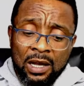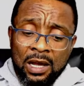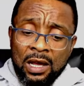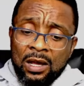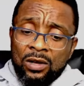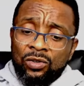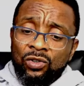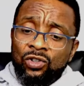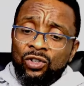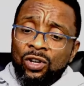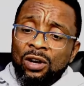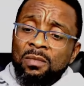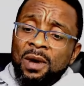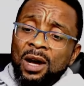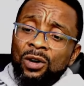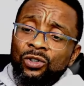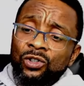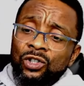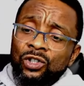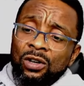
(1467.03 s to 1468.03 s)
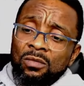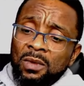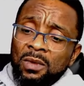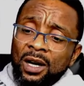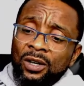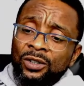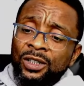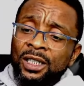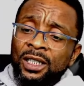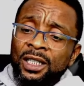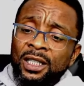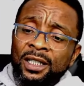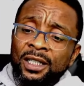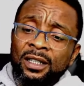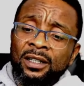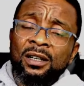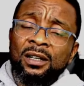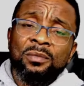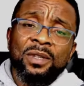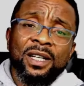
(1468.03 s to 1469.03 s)
Somehow, the
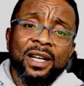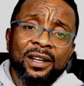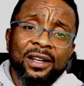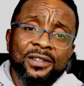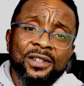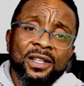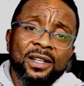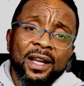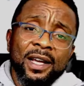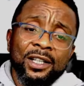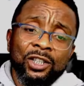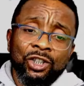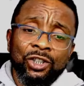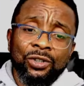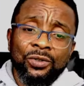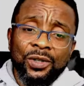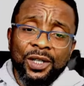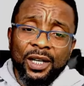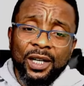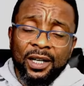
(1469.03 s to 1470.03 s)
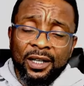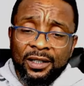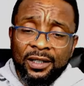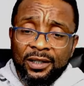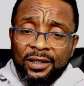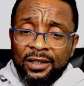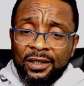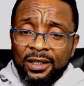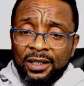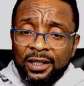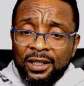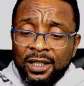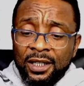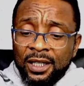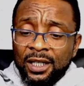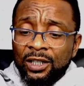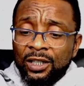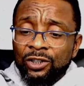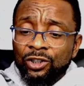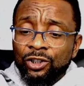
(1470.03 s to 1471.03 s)
criminals in Nigeria,
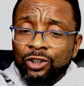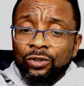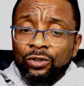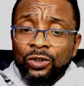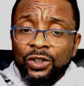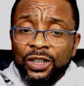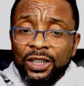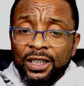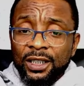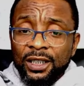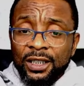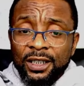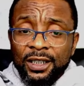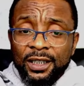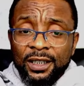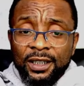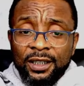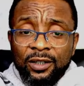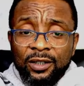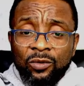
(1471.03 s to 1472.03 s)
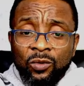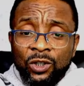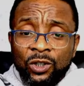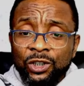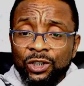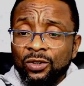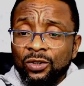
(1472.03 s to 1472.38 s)
through their